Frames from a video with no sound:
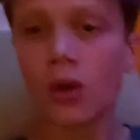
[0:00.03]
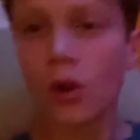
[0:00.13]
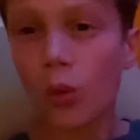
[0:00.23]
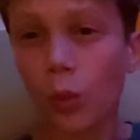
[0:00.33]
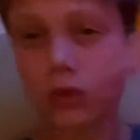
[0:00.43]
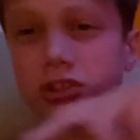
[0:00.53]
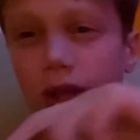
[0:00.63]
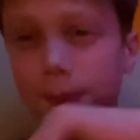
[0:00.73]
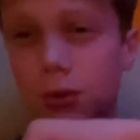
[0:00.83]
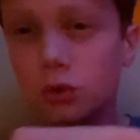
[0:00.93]
Oh, What's
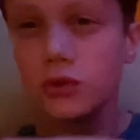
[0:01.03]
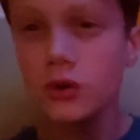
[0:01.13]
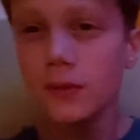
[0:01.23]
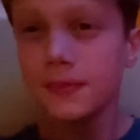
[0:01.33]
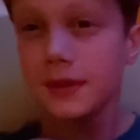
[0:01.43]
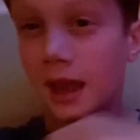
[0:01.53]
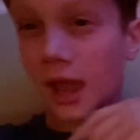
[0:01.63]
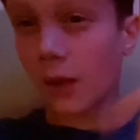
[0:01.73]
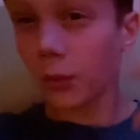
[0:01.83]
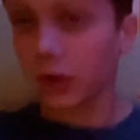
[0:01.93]
up YouTube?
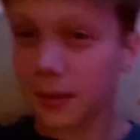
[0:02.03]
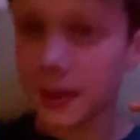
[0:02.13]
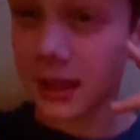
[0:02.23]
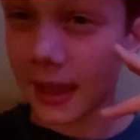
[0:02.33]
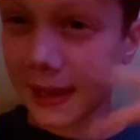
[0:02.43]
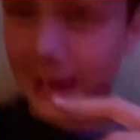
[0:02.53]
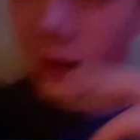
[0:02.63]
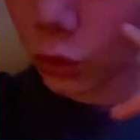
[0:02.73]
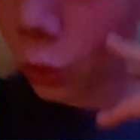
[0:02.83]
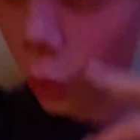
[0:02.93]
Today we're going to be taking
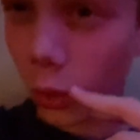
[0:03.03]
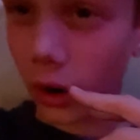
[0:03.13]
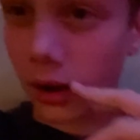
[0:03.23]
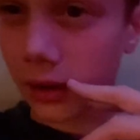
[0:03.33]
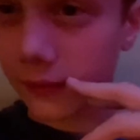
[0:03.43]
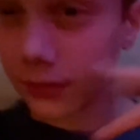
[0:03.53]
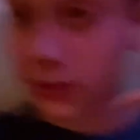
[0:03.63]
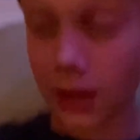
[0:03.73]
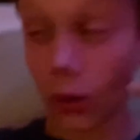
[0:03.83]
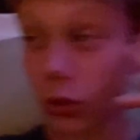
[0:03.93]
a tour of
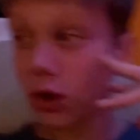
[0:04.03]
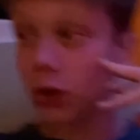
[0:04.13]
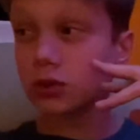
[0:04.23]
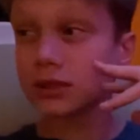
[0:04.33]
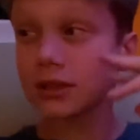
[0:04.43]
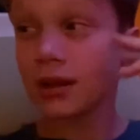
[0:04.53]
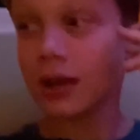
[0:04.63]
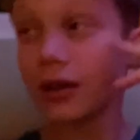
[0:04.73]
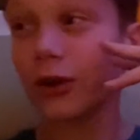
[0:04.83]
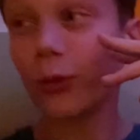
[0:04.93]
Delco's
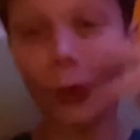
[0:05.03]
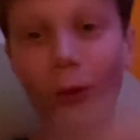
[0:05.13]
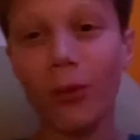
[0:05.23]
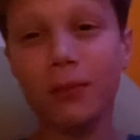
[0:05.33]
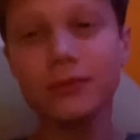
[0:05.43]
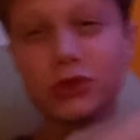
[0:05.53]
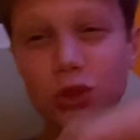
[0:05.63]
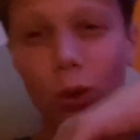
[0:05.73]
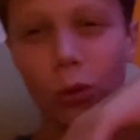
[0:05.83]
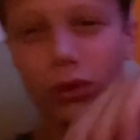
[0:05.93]
room.
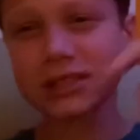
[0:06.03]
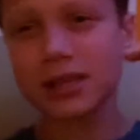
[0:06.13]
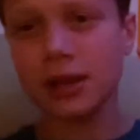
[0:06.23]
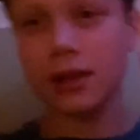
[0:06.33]
So let's get